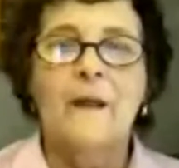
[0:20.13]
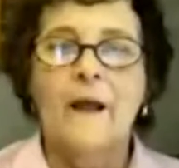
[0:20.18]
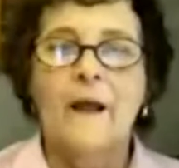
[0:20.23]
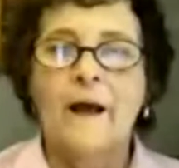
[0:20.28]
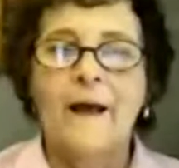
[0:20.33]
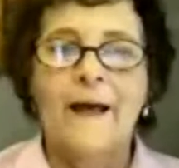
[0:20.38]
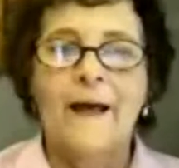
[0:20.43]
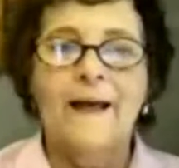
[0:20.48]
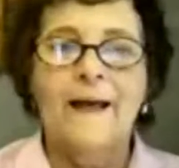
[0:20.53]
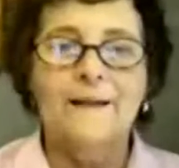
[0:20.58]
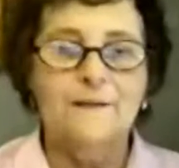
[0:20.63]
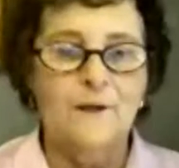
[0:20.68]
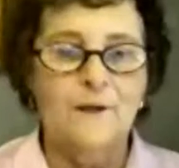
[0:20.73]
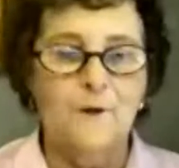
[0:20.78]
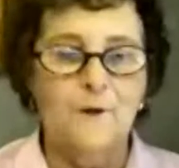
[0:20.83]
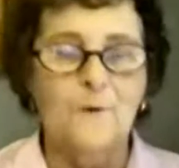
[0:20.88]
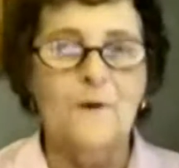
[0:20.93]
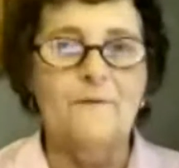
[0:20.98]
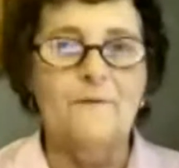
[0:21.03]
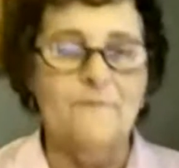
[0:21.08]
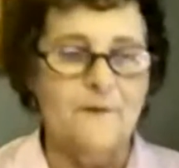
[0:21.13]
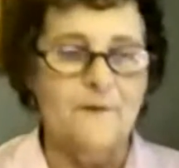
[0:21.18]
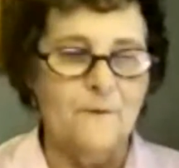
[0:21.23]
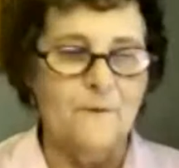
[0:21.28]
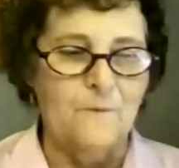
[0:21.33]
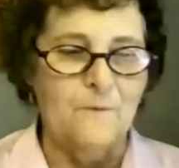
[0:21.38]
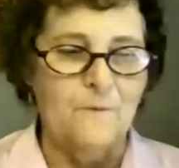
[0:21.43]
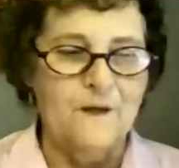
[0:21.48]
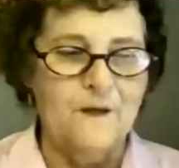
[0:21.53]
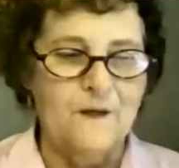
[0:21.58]
Hello, everyone,
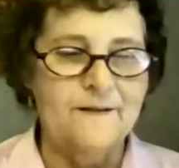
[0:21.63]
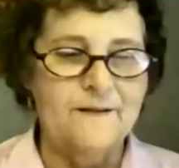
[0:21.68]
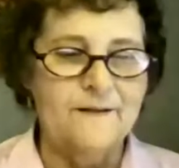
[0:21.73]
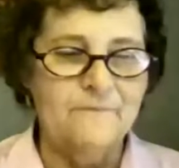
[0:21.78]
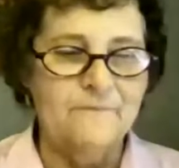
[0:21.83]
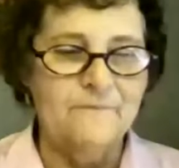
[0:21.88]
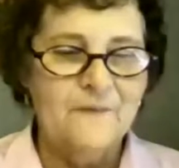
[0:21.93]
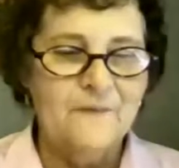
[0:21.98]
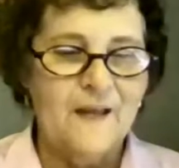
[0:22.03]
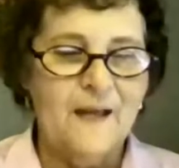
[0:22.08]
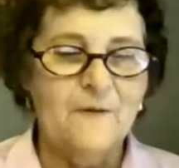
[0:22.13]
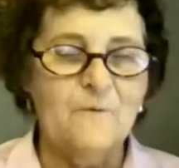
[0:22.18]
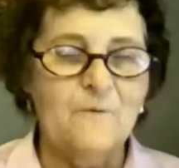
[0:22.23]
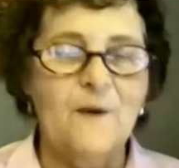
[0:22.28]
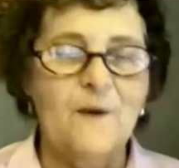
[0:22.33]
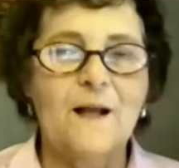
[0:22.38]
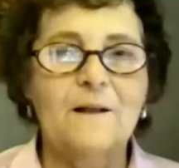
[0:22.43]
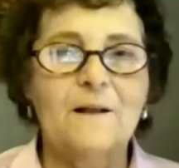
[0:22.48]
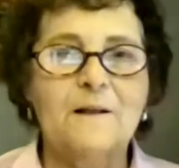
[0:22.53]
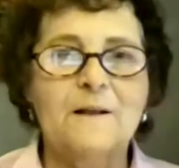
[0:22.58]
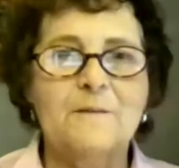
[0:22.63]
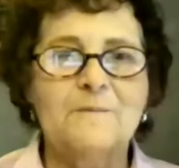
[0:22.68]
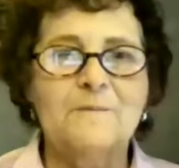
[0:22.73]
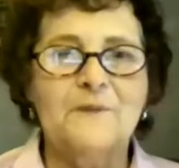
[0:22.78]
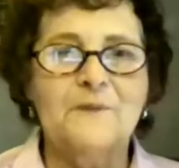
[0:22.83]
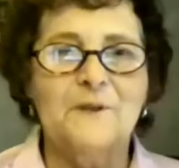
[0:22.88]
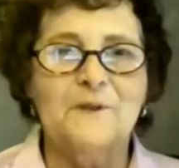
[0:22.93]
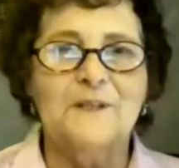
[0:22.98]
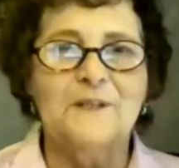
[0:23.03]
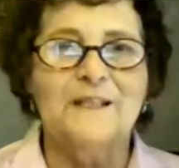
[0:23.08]
and welcome to
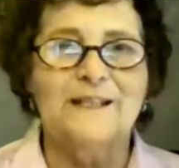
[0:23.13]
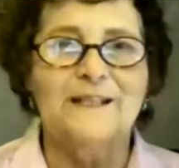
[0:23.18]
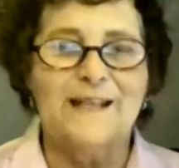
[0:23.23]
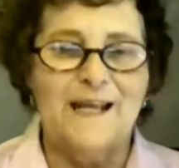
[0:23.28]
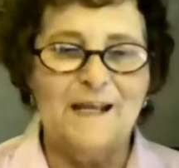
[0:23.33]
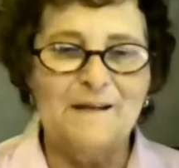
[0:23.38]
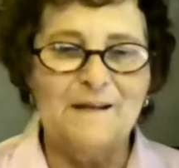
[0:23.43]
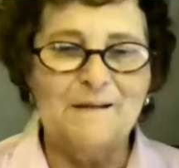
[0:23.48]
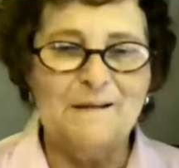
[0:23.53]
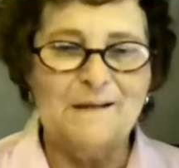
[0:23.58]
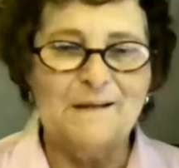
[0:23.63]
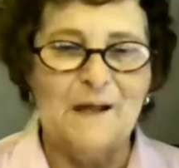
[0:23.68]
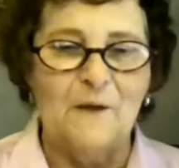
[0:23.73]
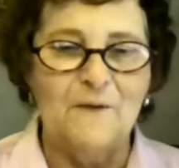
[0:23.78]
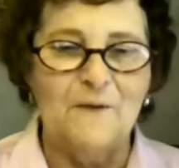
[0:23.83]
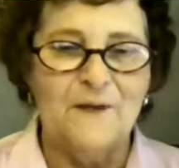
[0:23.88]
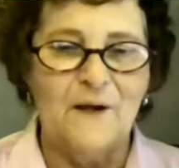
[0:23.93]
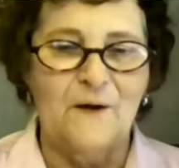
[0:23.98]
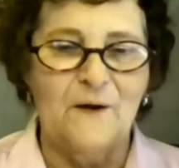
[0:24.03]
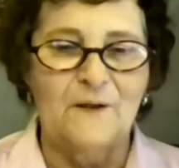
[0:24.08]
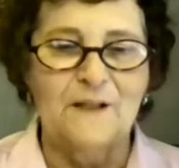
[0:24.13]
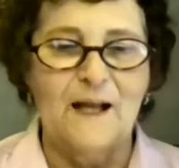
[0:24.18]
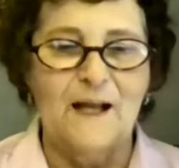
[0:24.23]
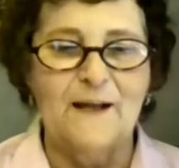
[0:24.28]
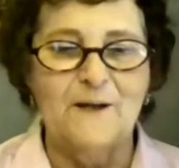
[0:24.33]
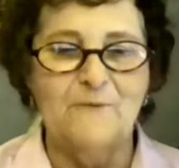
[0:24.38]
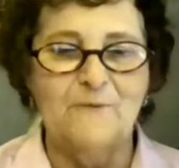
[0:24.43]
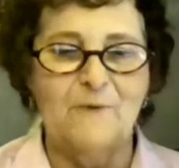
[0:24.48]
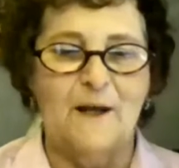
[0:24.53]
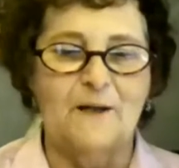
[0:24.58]
today's South Carolina
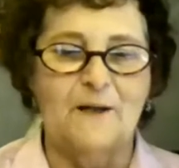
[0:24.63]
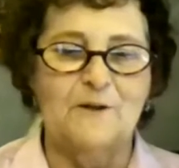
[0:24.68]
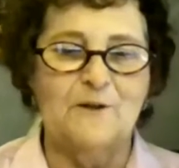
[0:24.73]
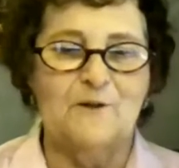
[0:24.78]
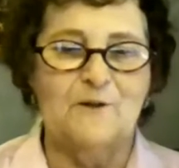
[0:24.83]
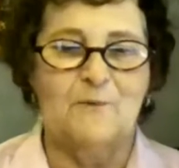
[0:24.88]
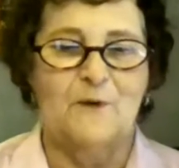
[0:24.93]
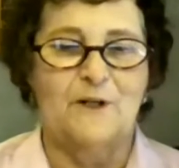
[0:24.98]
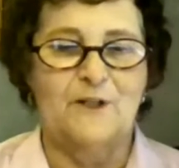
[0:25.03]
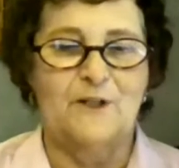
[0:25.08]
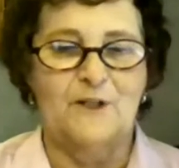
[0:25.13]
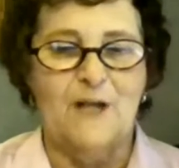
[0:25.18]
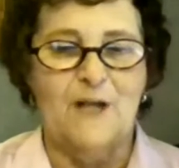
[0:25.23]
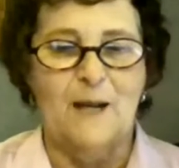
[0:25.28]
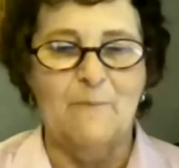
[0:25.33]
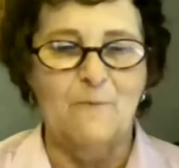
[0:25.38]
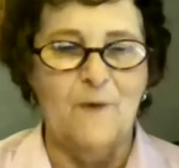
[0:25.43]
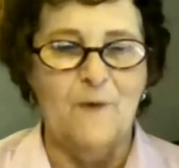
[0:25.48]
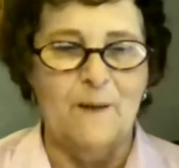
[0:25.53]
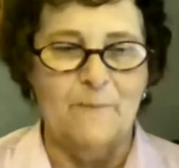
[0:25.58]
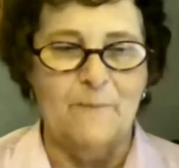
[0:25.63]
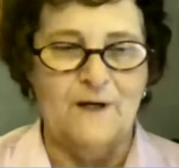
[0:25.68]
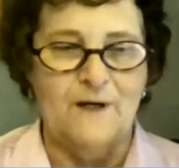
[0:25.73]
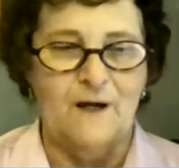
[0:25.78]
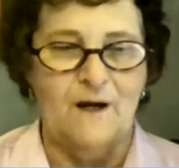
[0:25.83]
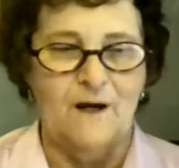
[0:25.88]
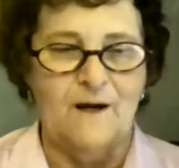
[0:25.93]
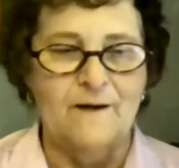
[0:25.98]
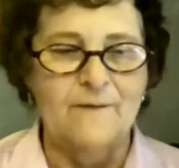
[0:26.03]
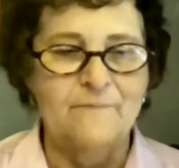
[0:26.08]
Writers Workshop webinar
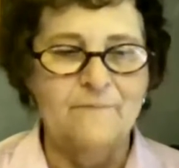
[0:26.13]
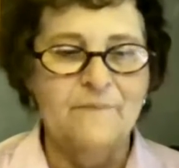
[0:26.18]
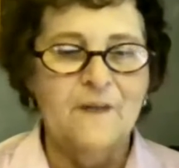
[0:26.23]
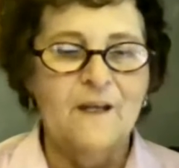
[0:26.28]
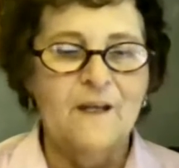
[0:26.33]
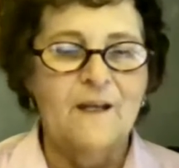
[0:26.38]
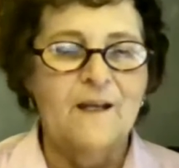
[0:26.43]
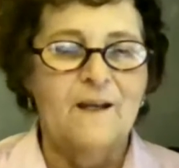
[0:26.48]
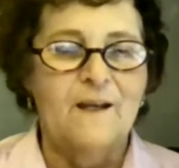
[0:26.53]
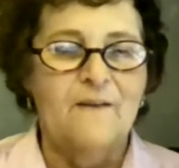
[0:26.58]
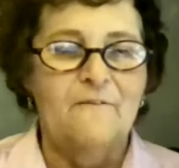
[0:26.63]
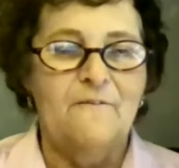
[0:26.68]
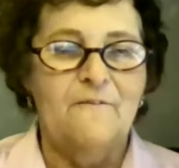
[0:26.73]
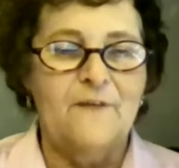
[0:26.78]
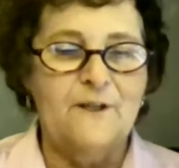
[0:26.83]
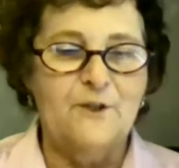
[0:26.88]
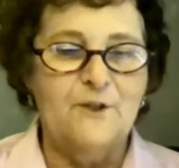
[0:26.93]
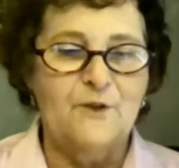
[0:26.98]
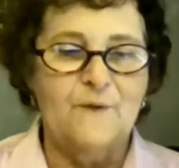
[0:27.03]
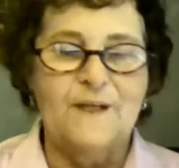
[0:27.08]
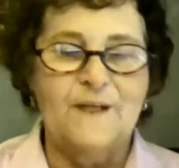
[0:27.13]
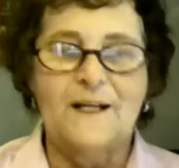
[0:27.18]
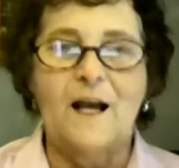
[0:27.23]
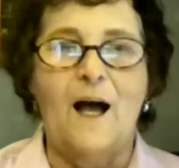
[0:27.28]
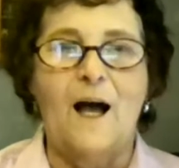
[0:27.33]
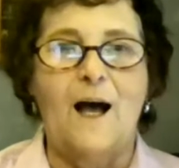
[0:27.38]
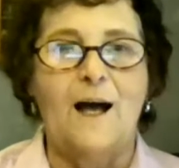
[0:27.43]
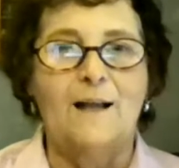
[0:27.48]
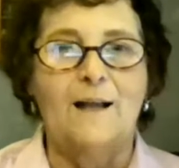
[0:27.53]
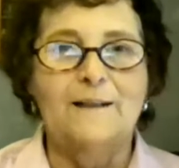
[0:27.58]
featuring Holly
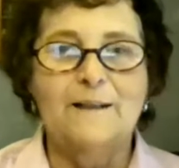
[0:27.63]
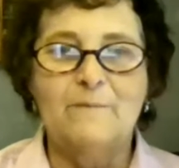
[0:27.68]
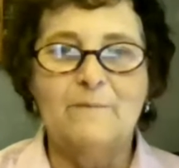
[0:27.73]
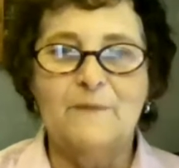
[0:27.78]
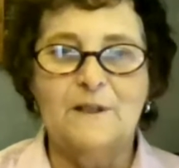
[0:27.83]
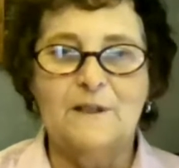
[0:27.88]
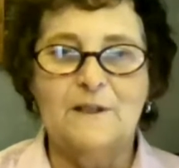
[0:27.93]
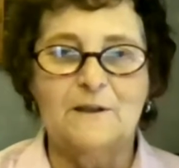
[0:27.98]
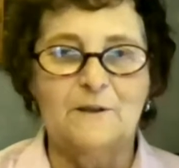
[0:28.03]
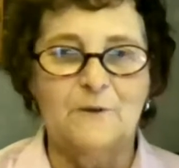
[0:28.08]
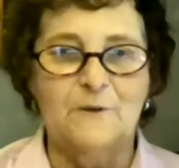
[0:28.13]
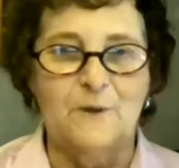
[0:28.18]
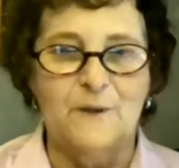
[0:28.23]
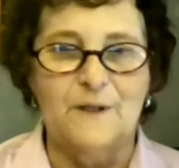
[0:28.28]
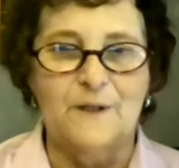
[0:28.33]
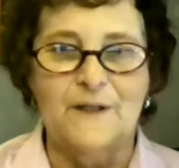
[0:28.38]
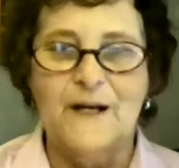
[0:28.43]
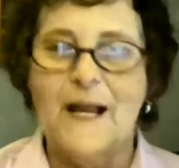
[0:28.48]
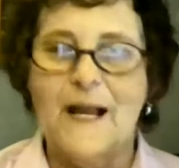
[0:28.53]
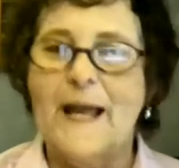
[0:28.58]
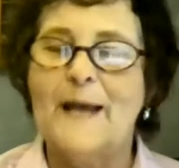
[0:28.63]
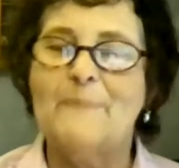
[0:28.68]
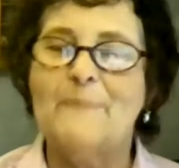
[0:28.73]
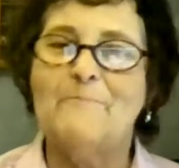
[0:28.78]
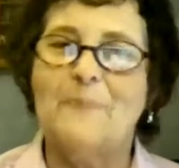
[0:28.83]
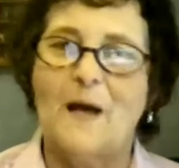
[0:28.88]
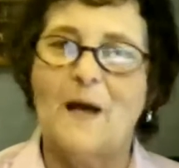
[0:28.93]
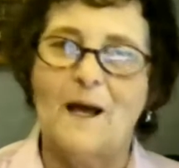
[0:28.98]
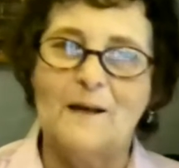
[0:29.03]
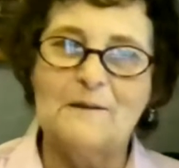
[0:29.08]
McClure and
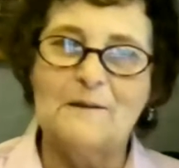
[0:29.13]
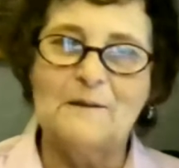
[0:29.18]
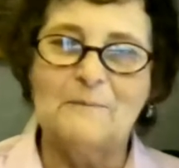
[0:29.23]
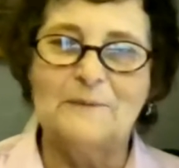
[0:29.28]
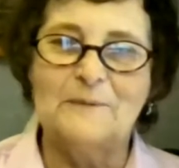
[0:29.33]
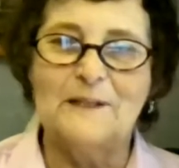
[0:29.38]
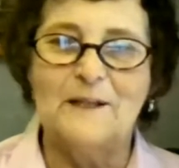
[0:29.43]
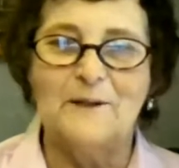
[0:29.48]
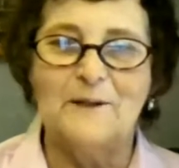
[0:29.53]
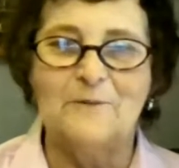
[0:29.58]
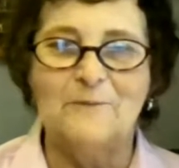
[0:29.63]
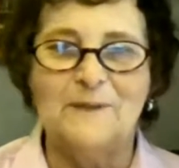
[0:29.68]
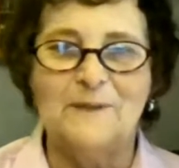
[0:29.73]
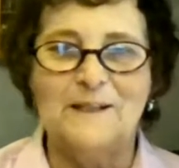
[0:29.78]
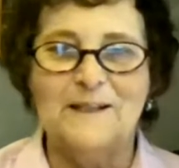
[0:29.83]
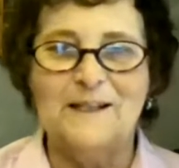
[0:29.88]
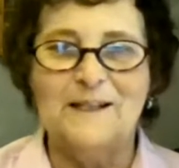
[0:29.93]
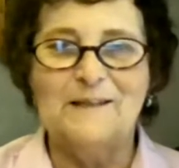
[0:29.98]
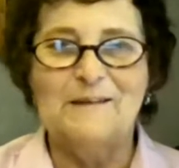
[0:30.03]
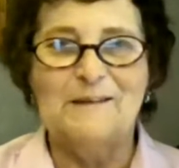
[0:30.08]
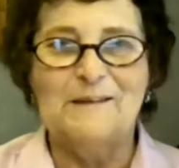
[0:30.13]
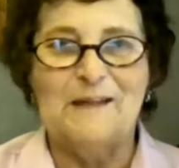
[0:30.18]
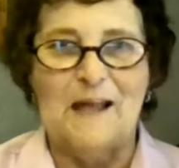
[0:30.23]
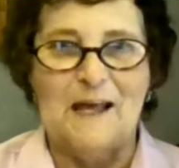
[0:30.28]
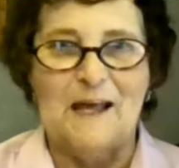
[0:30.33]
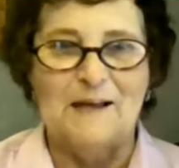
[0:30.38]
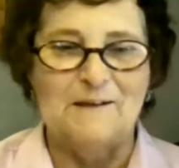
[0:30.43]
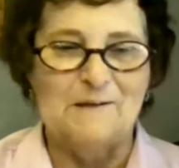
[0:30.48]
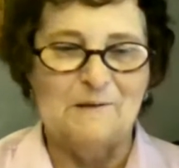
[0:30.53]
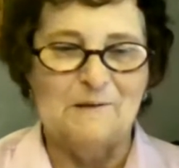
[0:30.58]
possibly Aurelia Sands, who
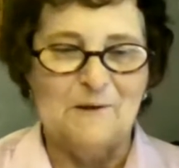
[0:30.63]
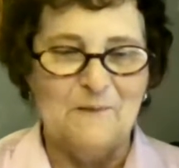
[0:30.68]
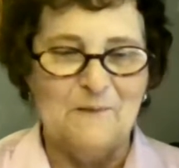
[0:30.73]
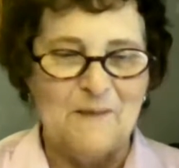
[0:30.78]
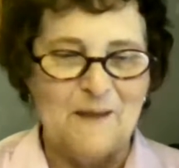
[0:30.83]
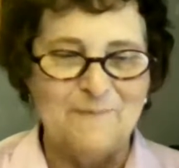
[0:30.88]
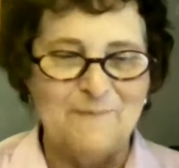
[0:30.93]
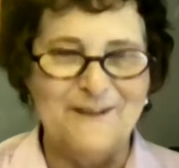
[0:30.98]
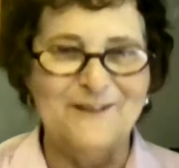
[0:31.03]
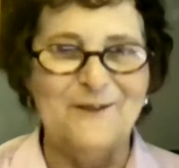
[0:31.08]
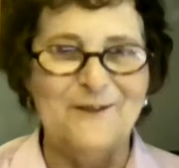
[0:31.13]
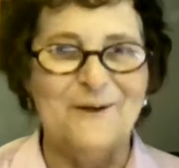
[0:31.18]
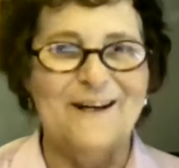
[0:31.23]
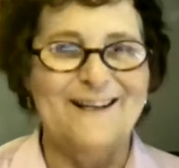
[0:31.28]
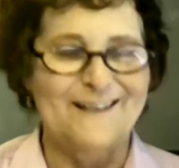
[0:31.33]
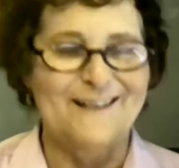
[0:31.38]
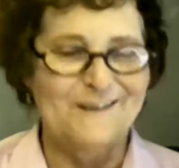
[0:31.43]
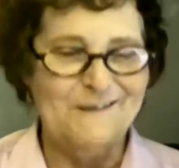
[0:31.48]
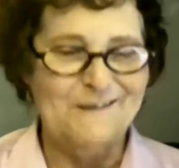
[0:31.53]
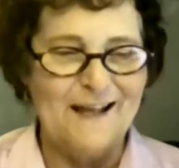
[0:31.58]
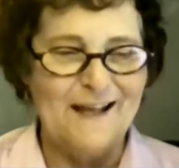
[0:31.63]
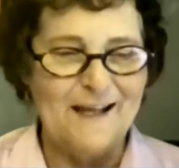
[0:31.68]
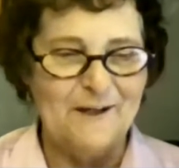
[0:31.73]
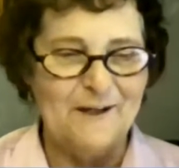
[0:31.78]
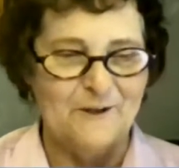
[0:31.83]
may be joining us later.